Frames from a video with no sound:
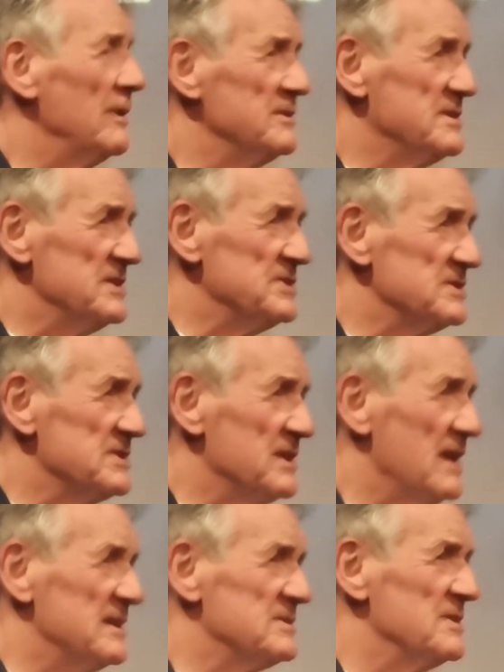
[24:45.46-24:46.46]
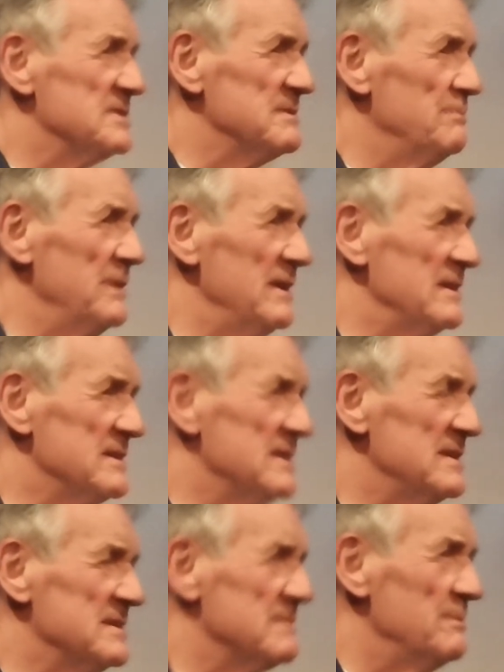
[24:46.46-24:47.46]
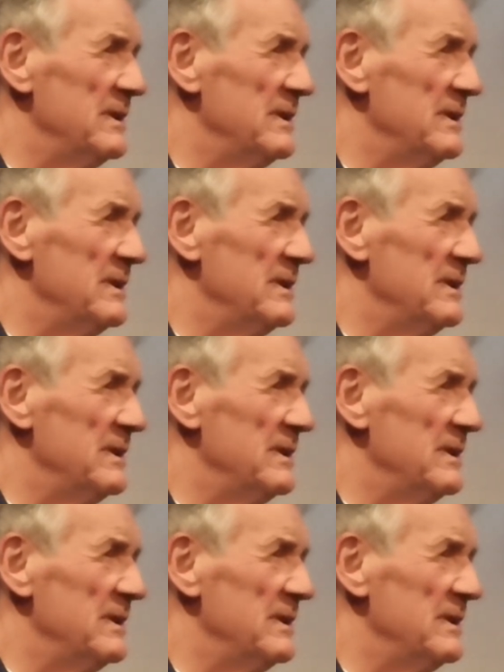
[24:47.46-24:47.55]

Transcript: Where the politicians are there, so it's a bit,